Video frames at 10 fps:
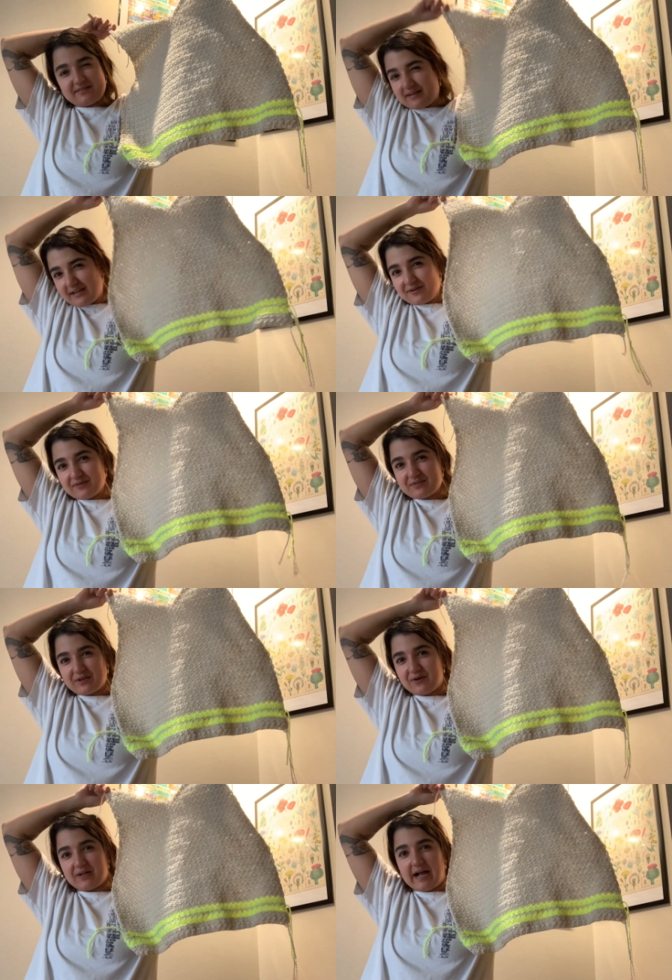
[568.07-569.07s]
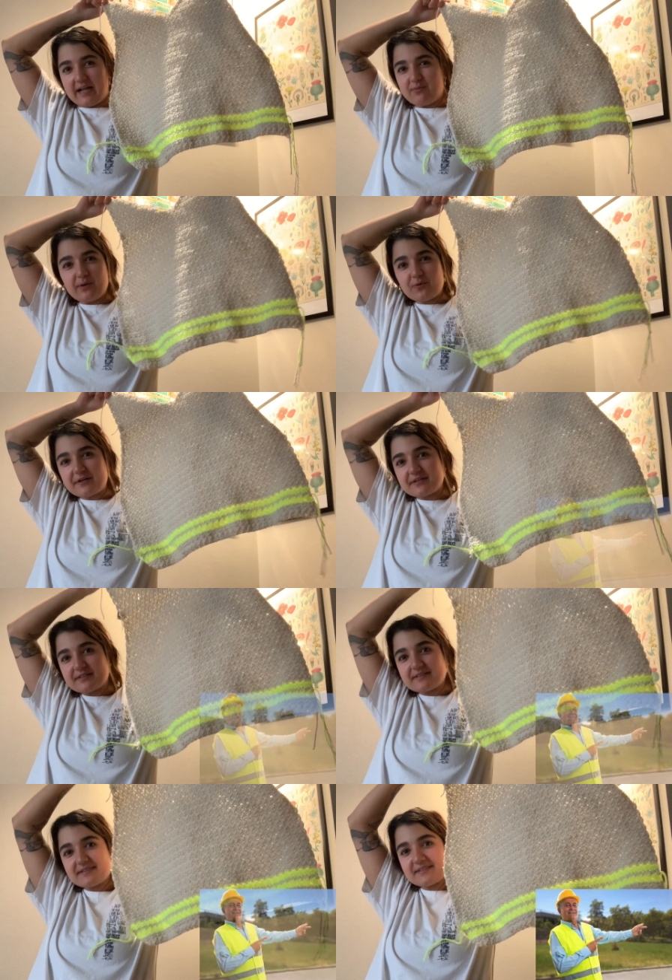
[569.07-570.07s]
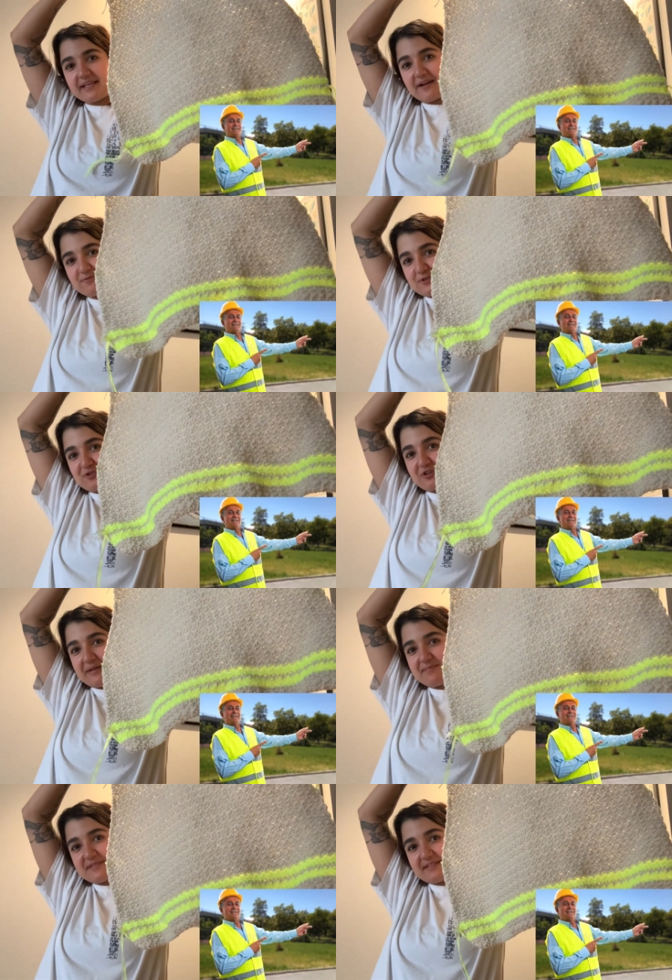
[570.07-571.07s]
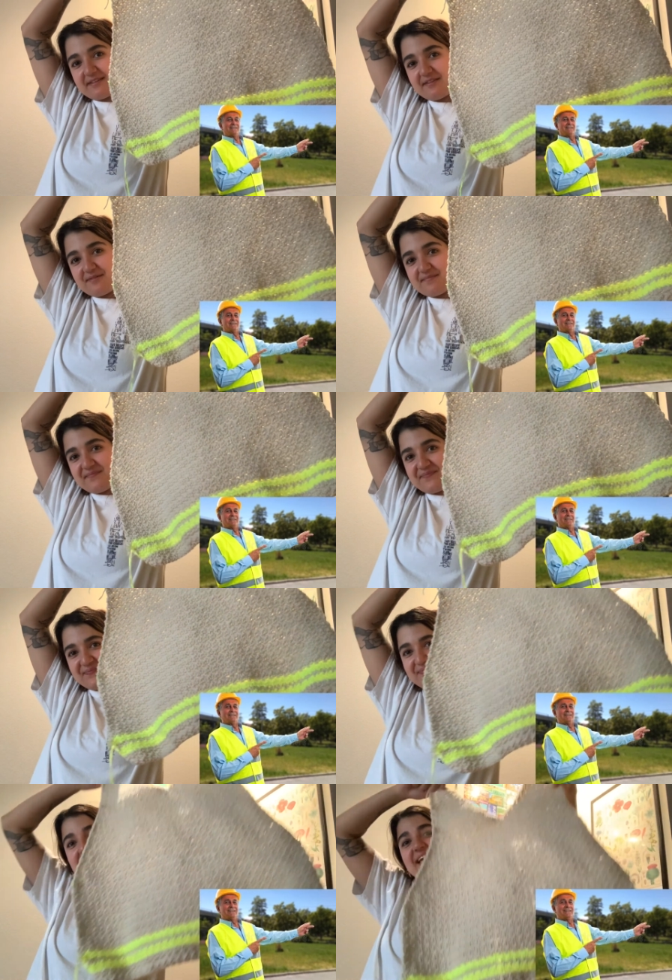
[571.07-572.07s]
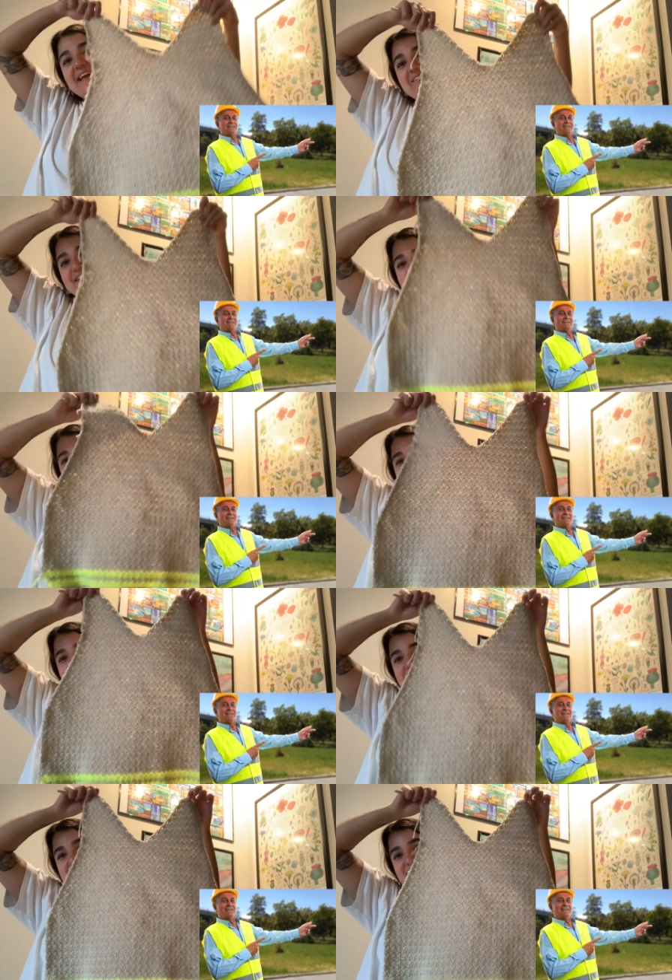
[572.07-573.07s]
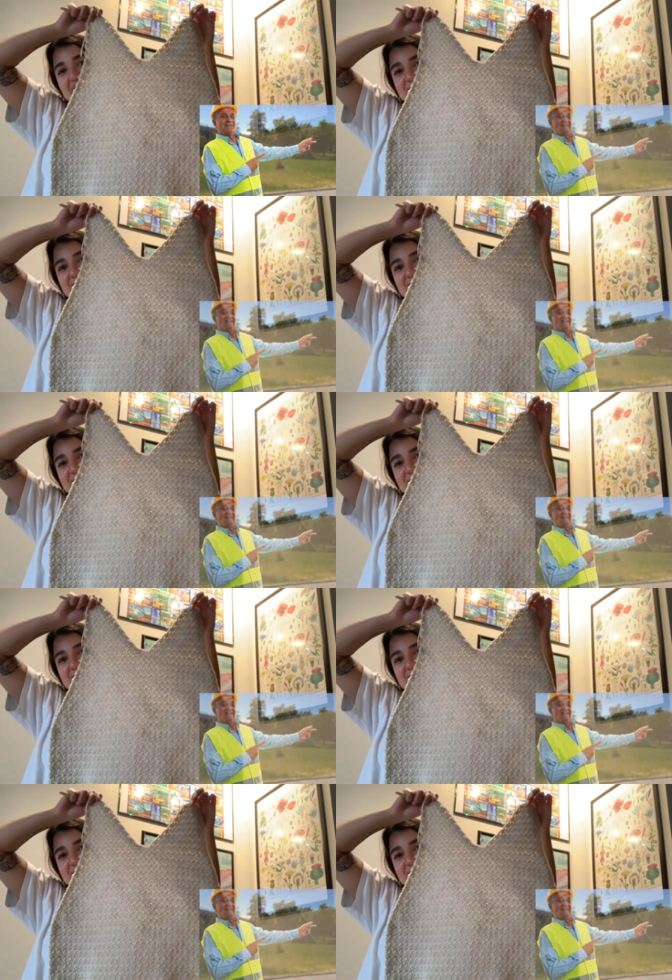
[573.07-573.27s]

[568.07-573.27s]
don't know what they call it, highway workers. They have those stripes on them. Anyway, I finished the back